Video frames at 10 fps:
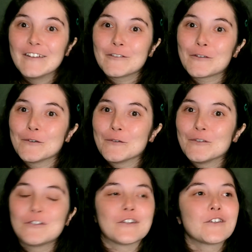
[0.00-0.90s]
to
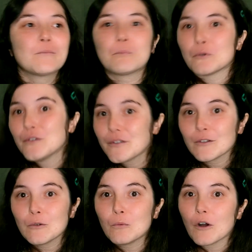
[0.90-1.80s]
just put
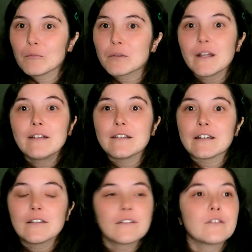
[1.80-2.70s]
one
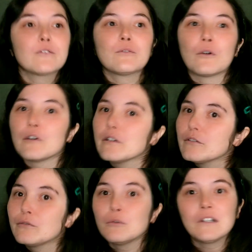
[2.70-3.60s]
playlist sort
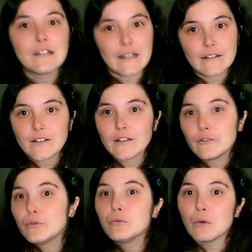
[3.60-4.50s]
of
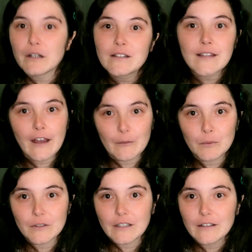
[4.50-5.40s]
related to what is
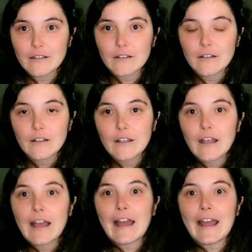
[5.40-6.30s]
happening
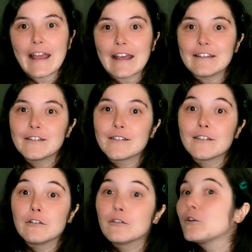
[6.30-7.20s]
and
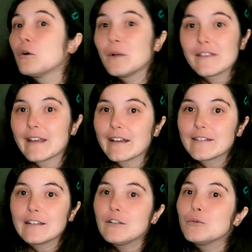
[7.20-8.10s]
go with that and